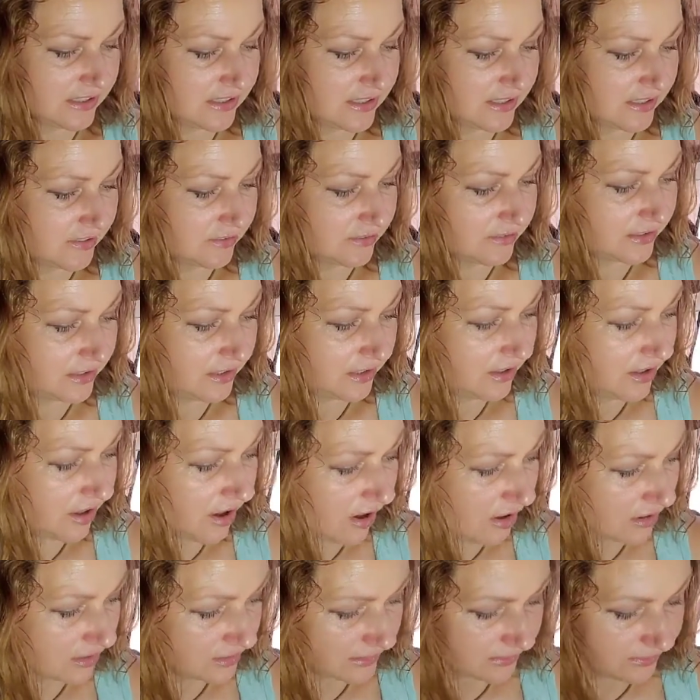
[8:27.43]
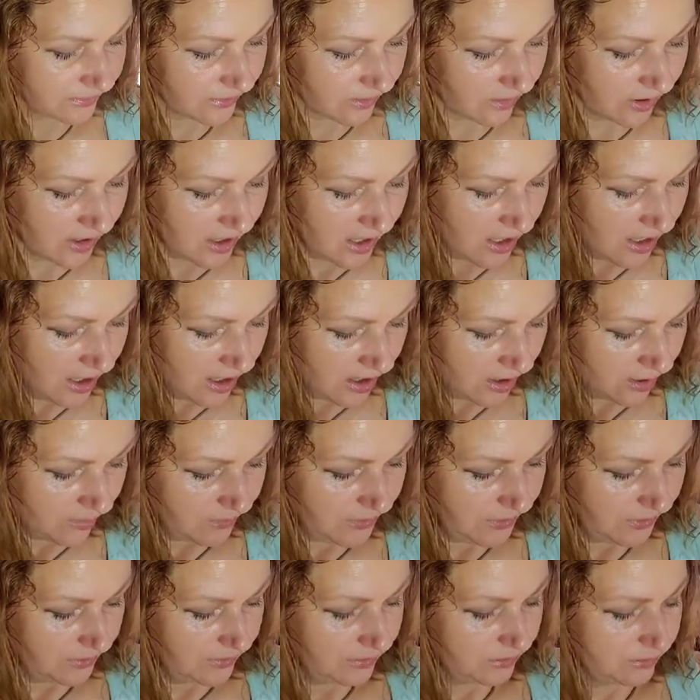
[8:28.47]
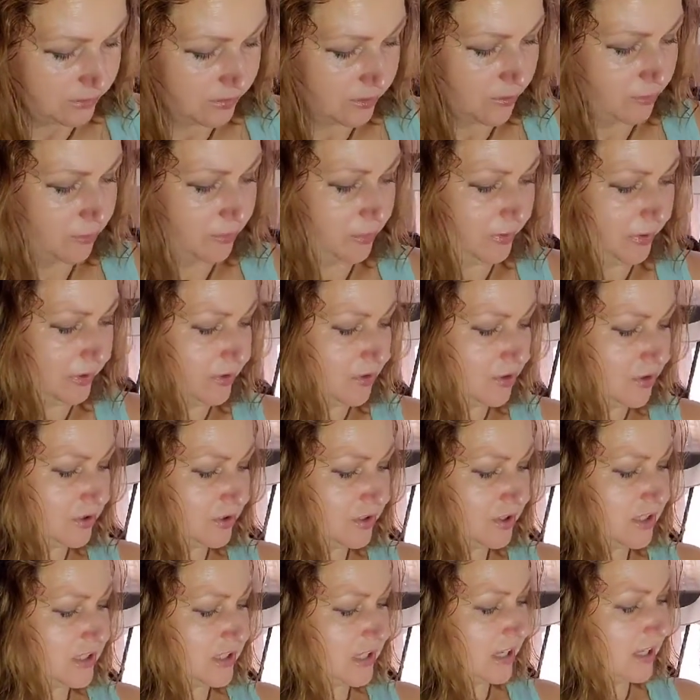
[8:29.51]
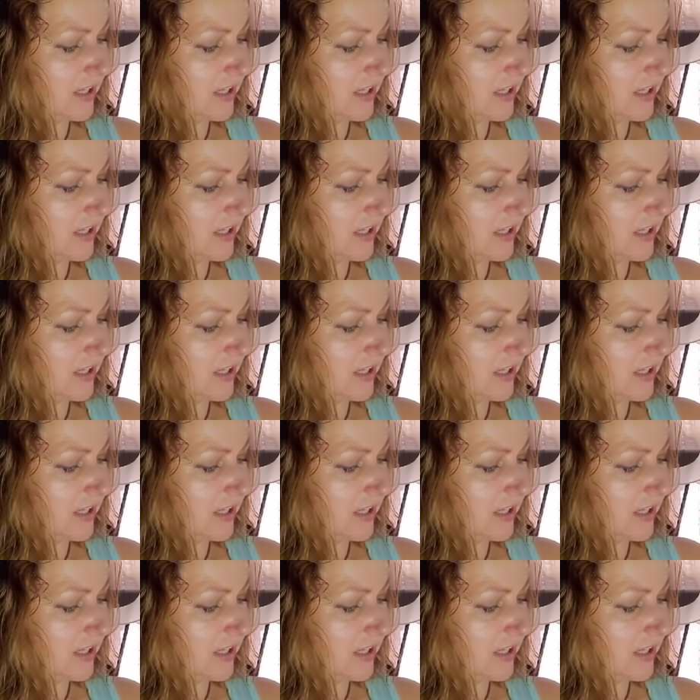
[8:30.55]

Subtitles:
has like very colorful, beautiful pictures.